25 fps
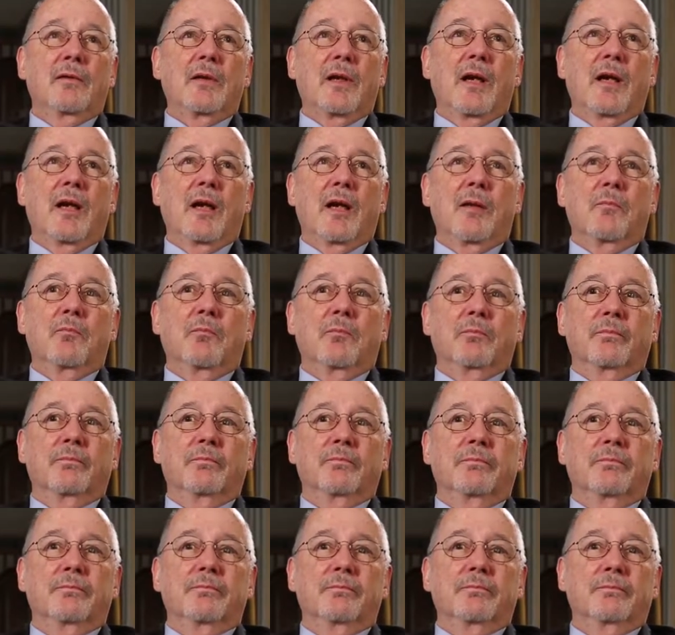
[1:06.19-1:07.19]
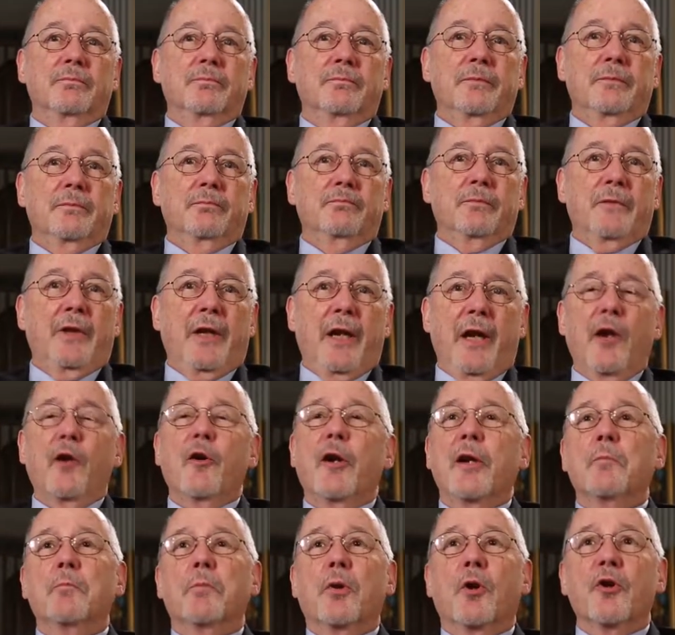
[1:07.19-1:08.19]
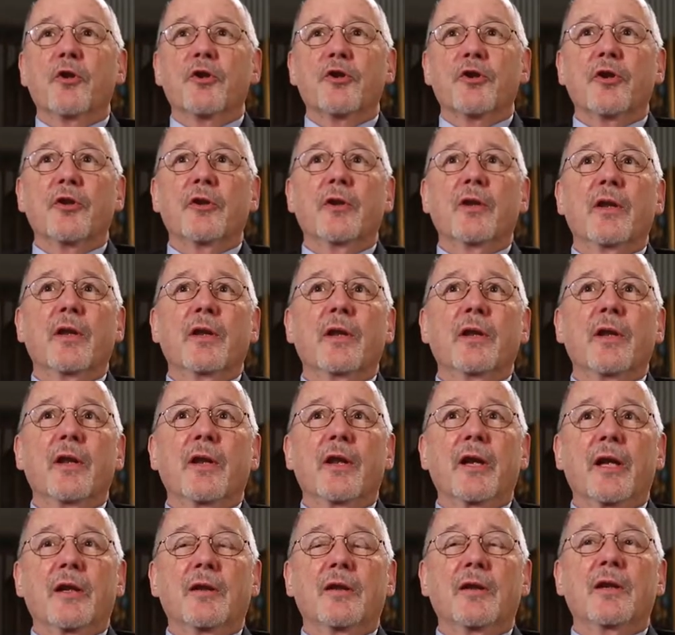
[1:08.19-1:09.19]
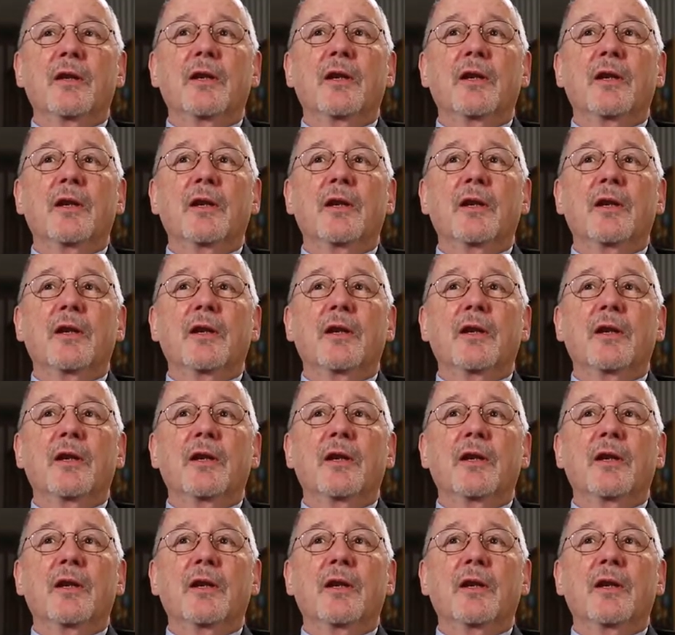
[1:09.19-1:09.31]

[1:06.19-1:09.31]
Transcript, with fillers: um, caring person that